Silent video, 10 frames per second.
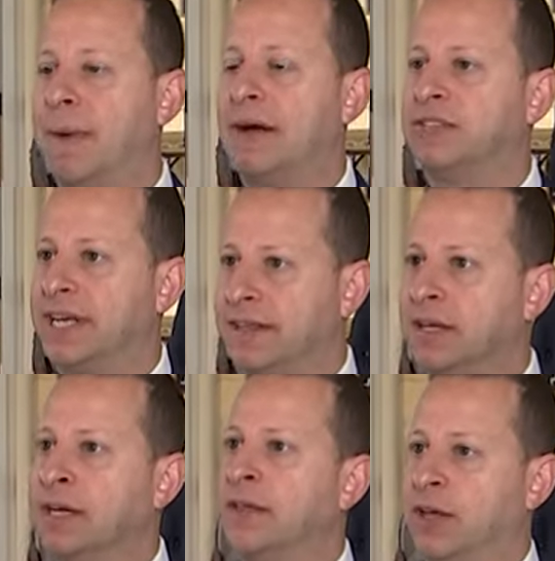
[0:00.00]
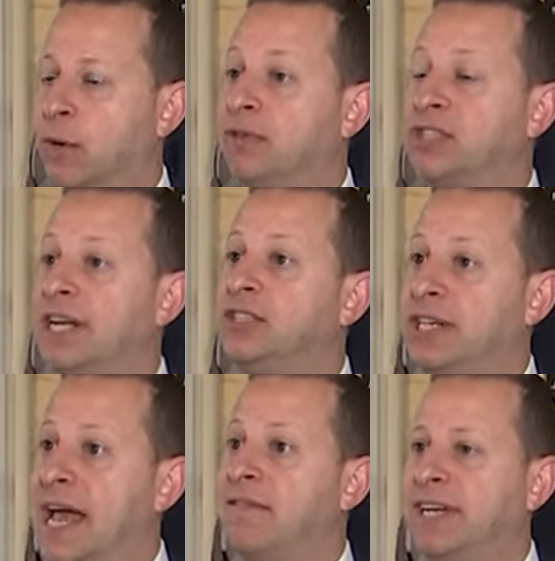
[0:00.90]
come out and say that Oversight's going to
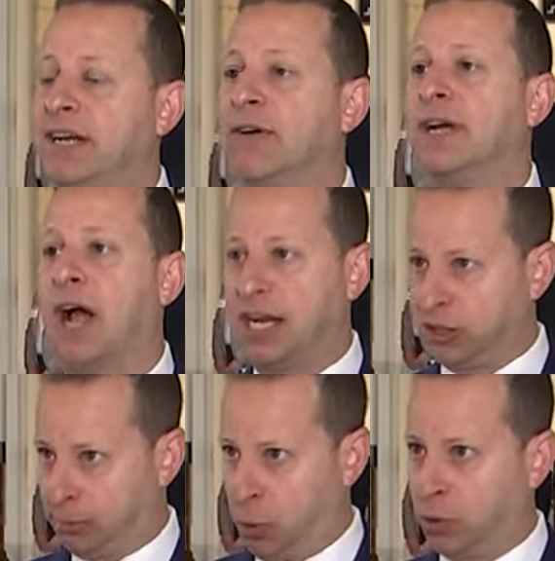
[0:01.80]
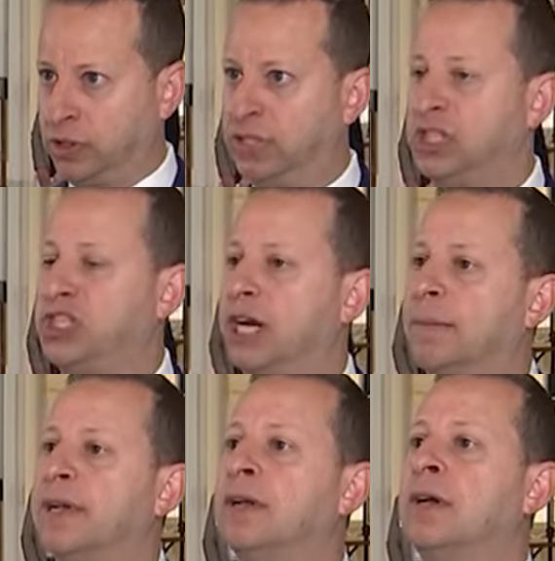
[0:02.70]
have a hearing. I support the
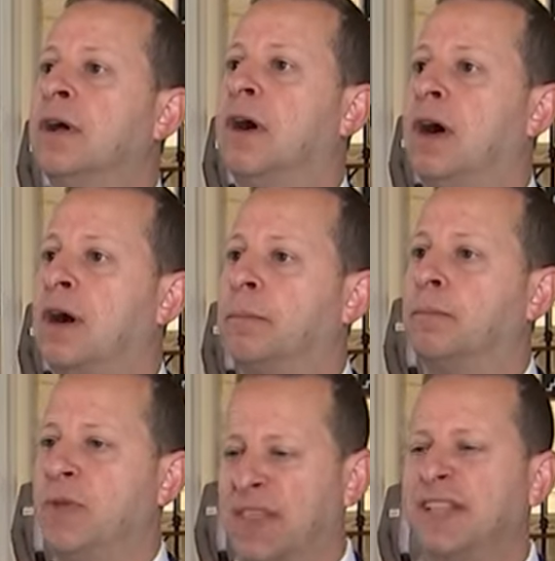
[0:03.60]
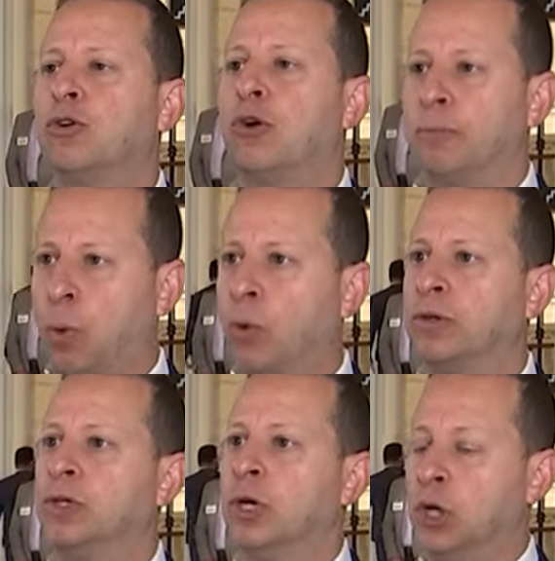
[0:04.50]
chairman. Uh, I think there are
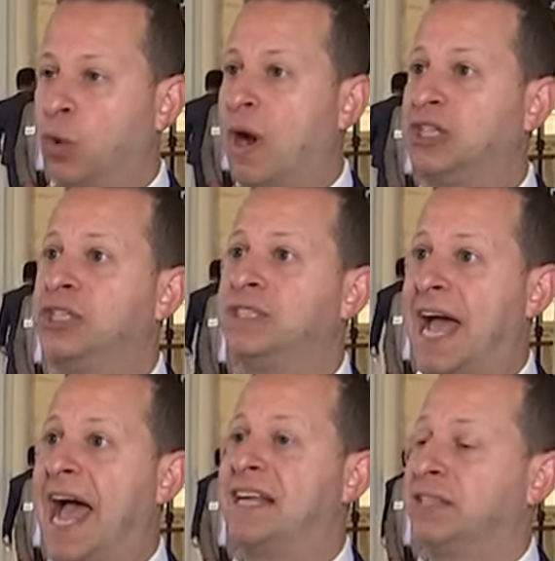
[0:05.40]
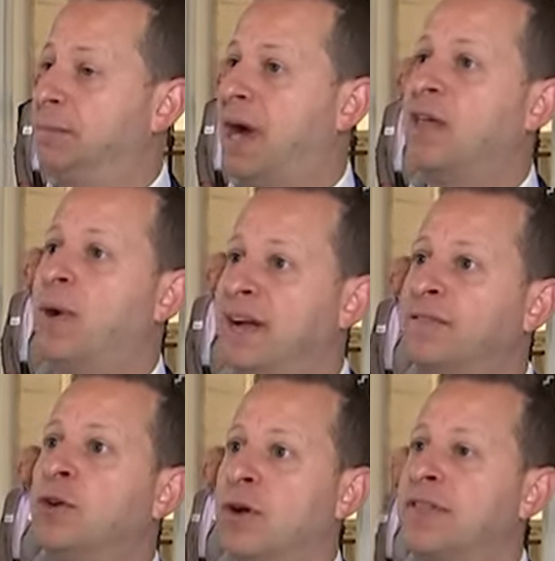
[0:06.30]
important questions to ask. And by the way, if
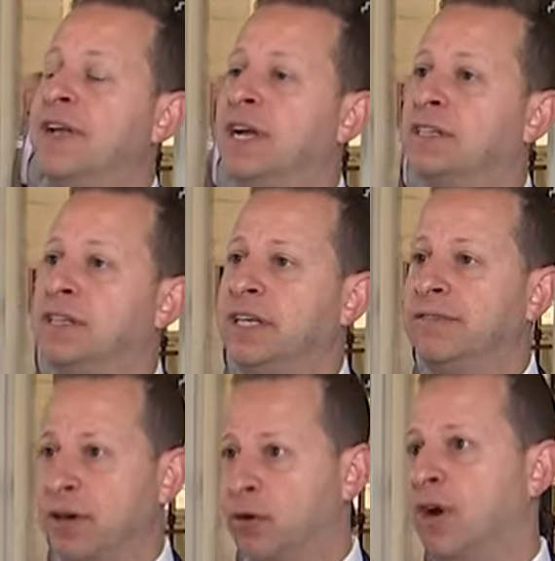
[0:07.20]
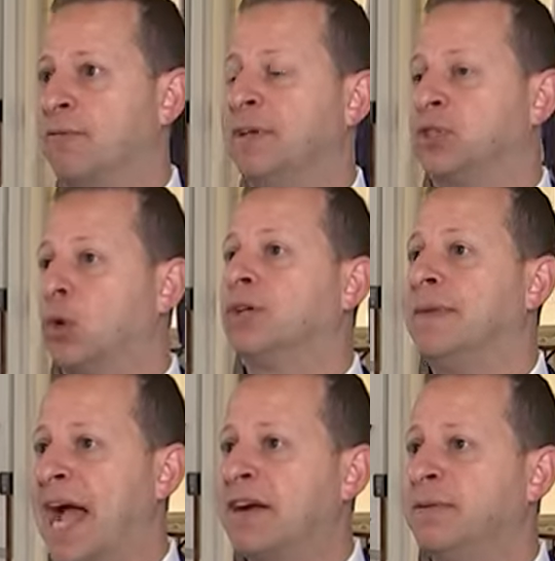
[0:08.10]
there are things that the federal government is holding
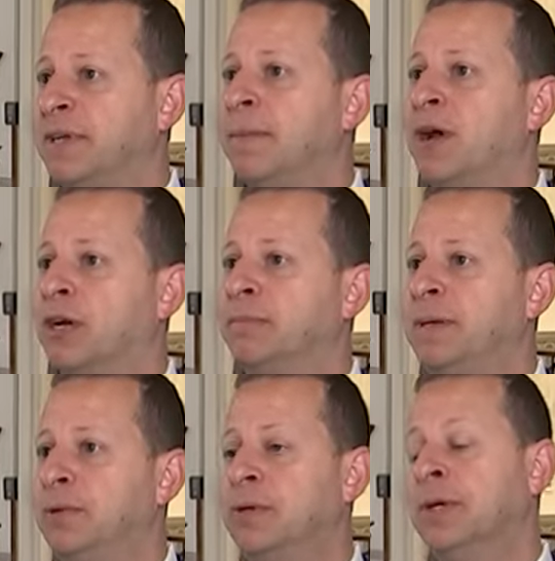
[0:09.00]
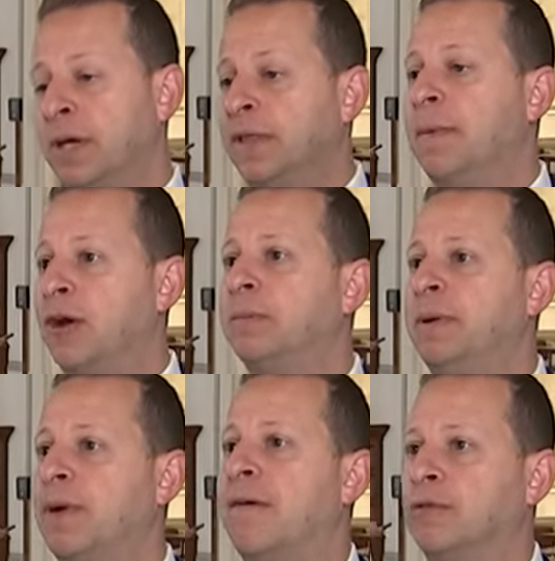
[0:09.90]
back from the American people, the American people
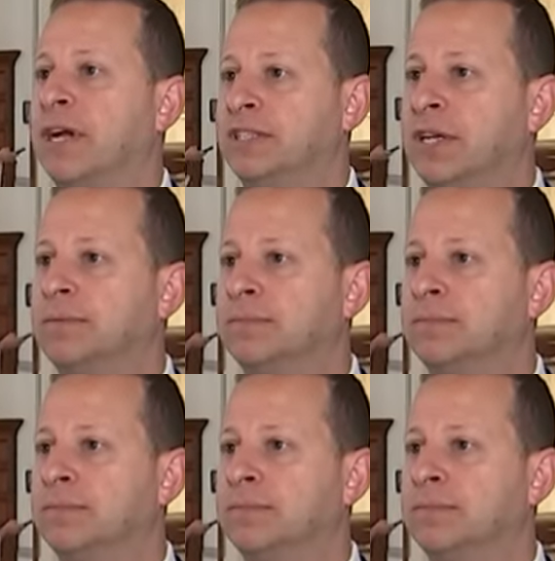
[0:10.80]
have a right to know.